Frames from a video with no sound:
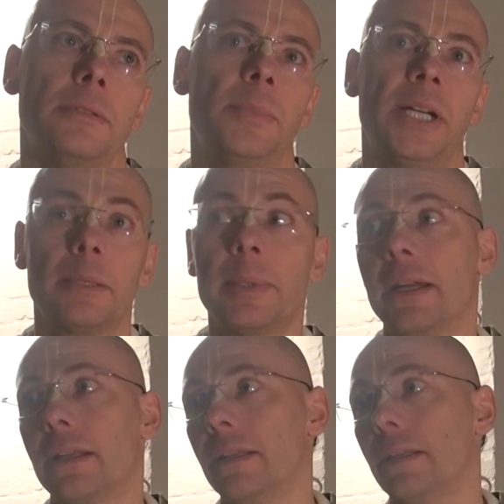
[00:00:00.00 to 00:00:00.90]

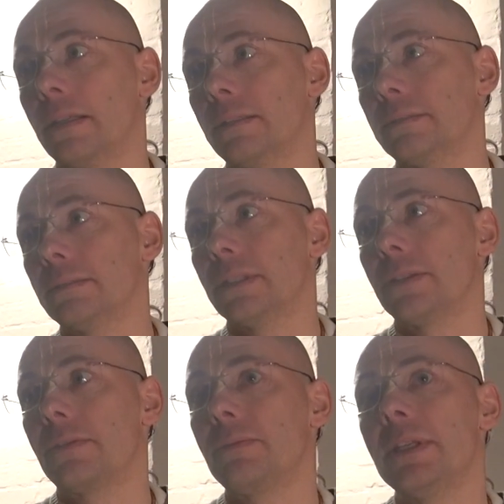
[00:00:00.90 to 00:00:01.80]
Paramananda, the
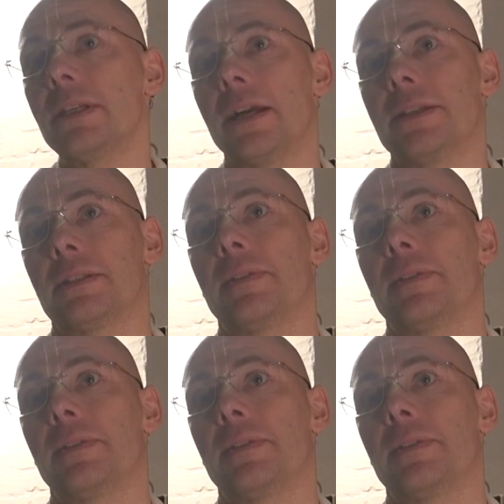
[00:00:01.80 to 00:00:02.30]
three kinds of